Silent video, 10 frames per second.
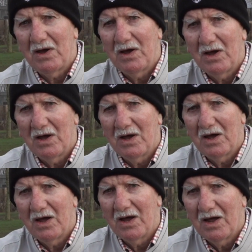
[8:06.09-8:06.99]
Because we've been
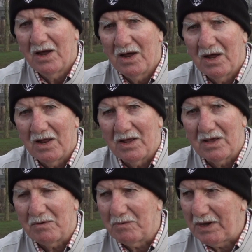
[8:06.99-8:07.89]
very unlucky and you've
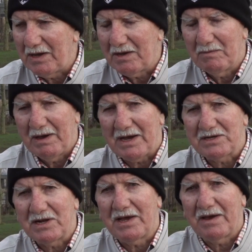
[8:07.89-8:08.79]
been very we, lucky. We
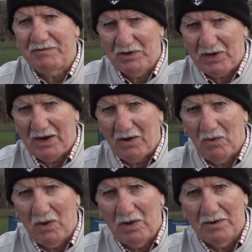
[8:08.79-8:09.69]
actually give you that
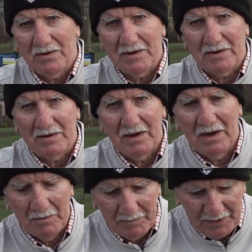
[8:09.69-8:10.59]
hole. Why did
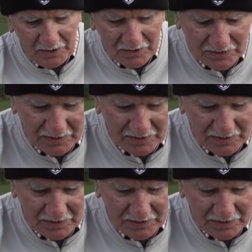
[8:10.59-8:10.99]
you? Because...